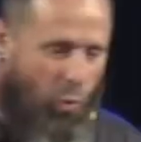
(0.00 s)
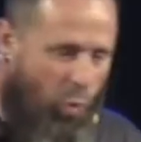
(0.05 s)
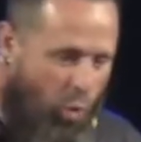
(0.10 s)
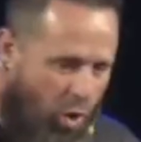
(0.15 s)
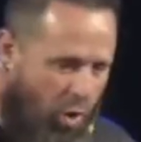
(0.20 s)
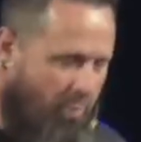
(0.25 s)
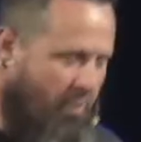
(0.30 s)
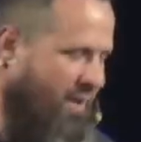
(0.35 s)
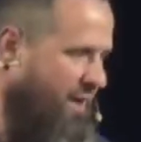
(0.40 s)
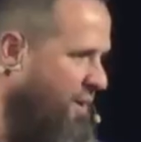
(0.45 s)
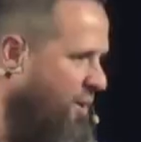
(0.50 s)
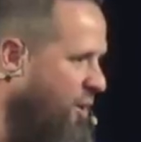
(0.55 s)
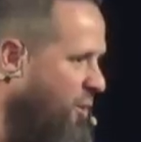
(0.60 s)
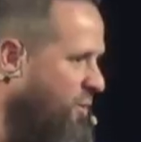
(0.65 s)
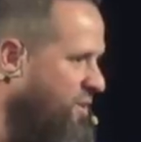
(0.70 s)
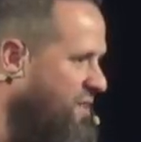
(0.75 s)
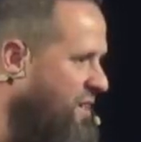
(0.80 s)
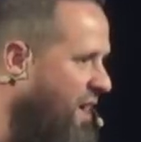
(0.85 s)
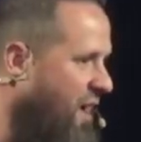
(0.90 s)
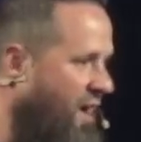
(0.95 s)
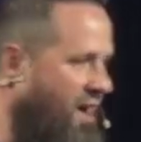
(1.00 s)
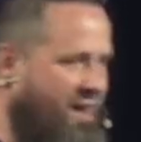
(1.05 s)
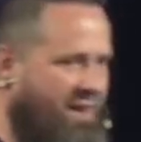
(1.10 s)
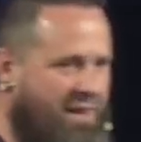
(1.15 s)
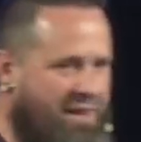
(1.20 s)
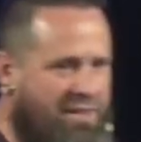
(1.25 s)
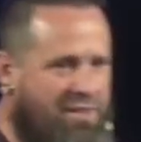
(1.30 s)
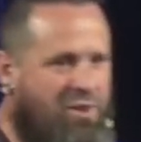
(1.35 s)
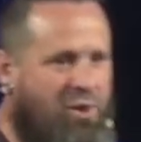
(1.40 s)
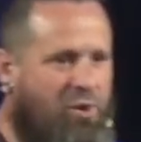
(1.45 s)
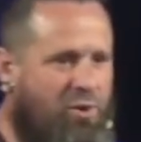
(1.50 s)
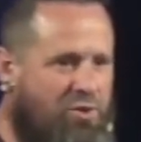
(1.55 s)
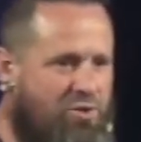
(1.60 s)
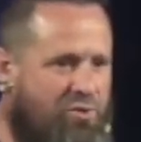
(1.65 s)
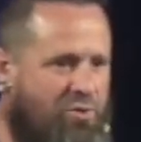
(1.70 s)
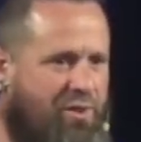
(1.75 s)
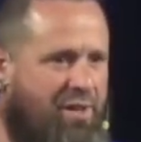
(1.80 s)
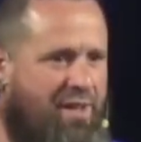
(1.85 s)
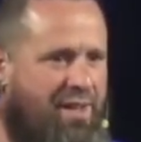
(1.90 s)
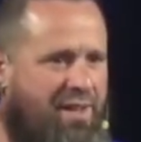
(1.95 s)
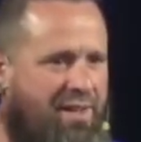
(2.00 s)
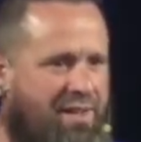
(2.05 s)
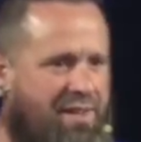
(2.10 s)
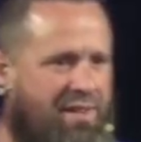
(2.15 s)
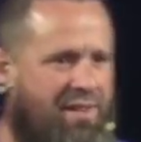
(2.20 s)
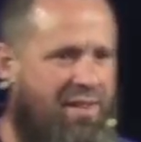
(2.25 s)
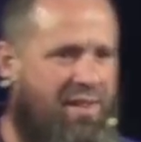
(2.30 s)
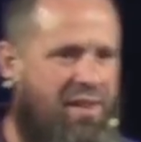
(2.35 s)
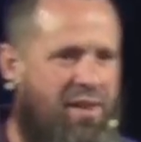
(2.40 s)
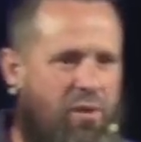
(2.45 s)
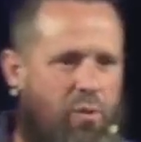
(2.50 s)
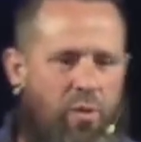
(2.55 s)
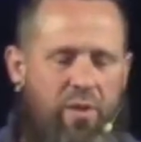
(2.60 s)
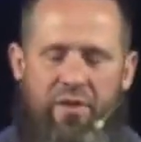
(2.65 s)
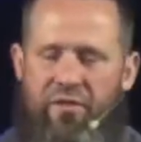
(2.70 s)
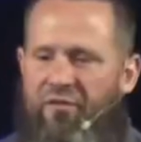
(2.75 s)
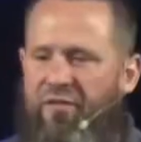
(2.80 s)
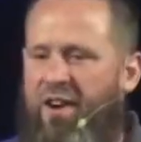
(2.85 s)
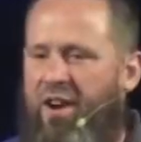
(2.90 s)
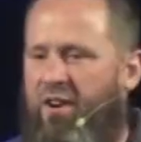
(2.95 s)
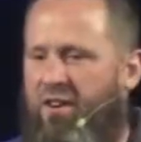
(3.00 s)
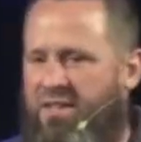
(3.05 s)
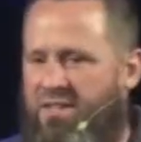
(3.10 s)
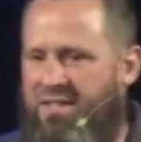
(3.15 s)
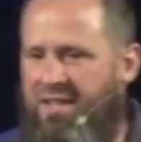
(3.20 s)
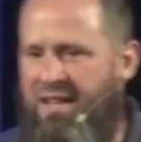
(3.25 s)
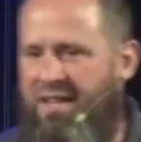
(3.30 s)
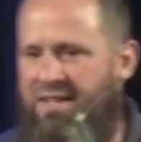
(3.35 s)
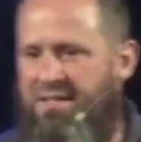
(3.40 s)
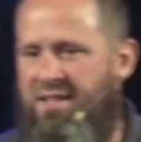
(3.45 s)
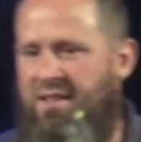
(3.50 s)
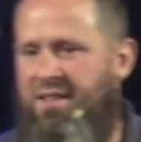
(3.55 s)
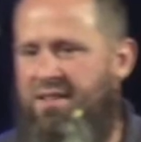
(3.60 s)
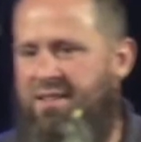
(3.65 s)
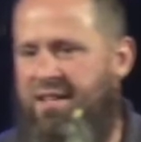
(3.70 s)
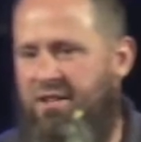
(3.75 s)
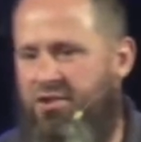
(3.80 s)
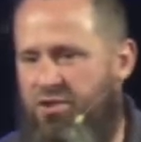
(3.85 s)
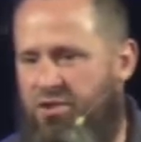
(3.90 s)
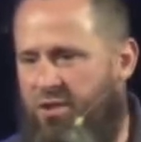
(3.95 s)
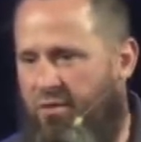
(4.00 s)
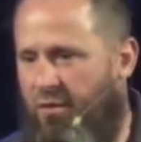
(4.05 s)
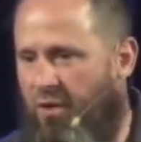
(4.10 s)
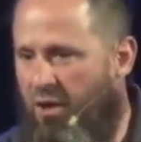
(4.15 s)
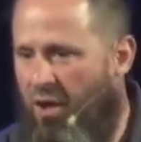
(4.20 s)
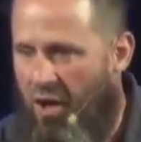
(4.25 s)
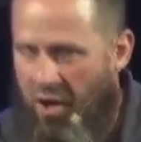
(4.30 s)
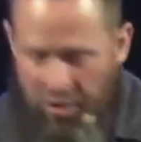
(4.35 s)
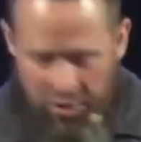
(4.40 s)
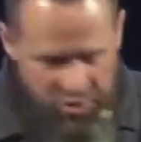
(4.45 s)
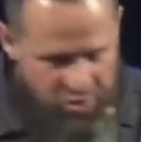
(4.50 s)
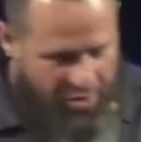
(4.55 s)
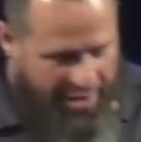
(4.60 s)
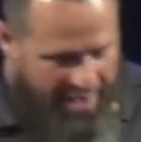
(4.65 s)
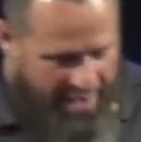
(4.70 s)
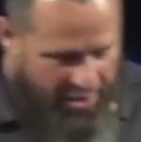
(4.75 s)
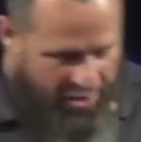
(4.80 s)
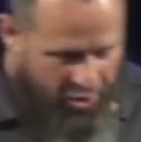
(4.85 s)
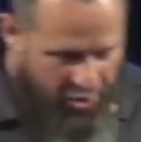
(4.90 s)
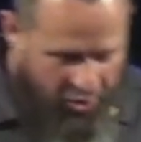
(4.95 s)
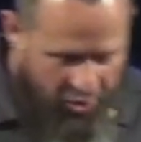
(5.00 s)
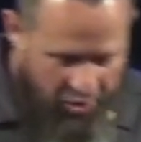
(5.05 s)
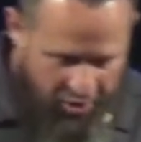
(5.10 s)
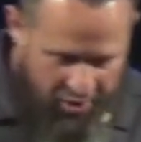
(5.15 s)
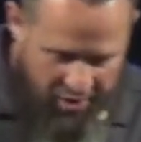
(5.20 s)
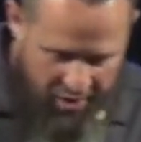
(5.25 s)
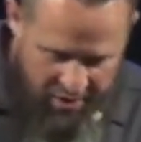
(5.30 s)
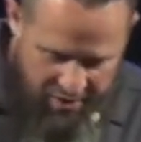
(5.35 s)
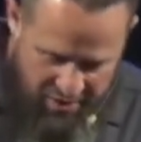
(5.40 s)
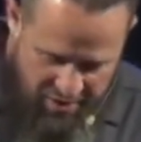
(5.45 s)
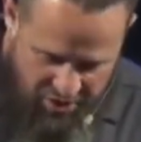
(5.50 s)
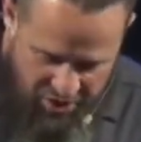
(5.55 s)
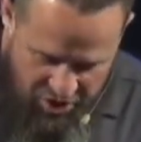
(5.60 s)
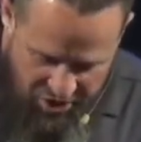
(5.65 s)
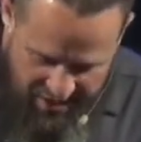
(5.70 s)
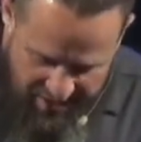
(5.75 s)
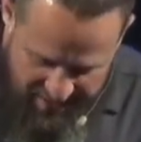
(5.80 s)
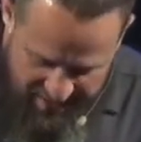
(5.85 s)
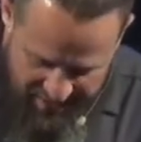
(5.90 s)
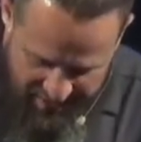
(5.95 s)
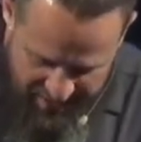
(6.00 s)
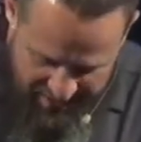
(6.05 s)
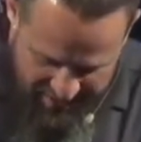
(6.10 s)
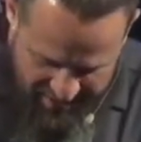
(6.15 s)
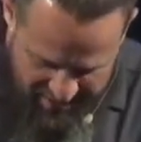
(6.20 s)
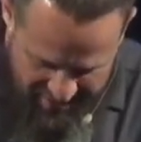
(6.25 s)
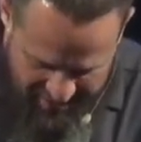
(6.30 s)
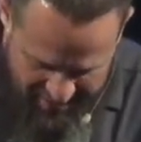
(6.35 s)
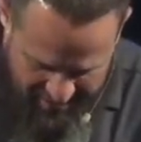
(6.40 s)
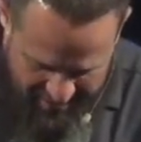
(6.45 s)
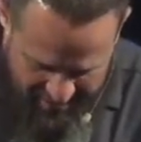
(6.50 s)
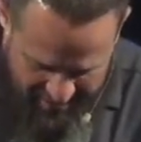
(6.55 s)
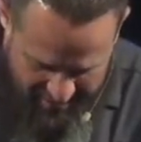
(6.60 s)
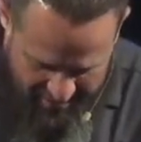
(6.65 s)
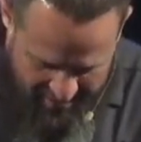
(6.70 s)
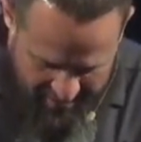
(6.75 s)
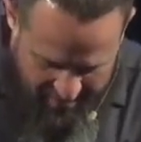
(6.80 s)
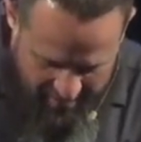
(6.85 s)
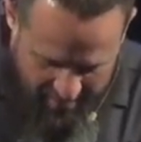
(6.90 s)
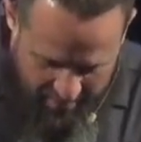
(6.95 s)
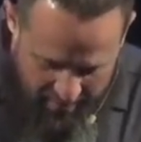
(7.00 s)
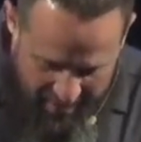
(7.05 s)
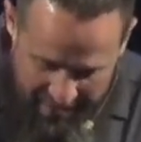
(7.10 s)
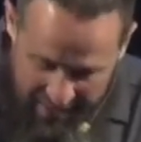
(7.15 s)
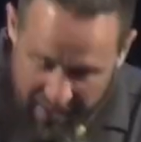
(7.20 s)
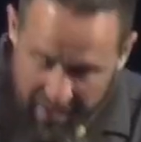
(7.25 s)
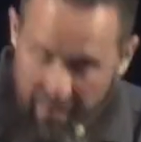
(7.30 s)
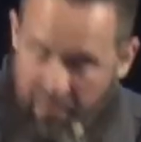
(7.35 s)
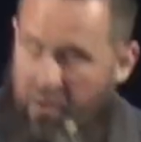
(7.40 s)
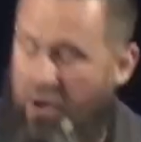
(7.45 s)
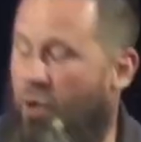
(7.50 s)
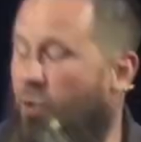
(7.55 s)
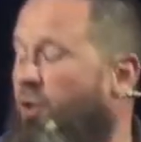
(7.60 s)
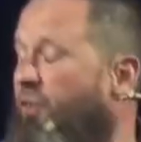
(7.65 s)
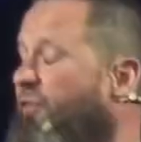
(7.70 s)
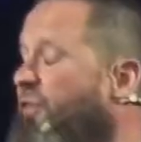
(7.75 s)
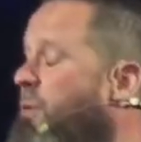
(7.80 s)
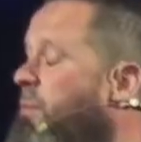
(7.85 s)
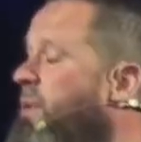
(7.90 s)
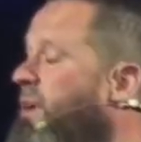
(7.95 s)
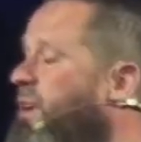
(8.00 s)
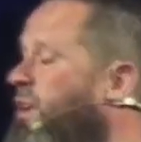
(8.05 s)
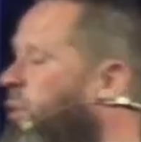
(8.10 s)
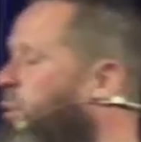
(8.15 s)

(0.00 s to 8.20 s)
of the woman who was caught in adultery, where the Pharisees and the teachers of the law drag her to Jesus. Many of you are